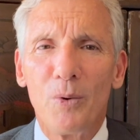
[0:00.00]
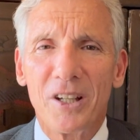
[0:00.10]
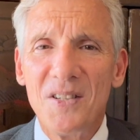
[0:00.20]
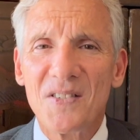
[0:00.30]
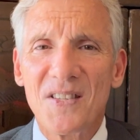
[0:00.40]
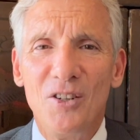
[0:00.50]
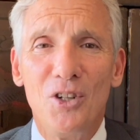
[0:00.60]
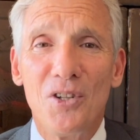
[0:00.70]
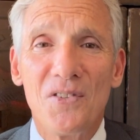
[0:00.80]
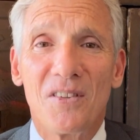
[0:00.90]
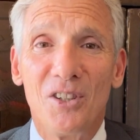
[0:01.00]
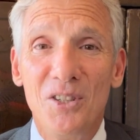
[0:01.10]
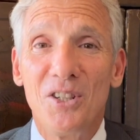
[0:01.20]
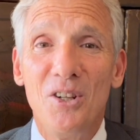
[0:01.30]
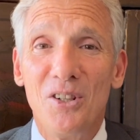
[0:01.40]
we continue
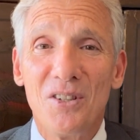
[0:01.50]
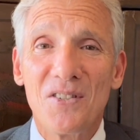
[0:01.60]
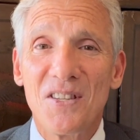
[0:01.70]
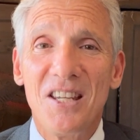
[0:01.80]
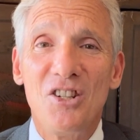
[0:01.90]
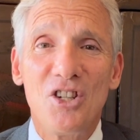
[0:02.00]
to see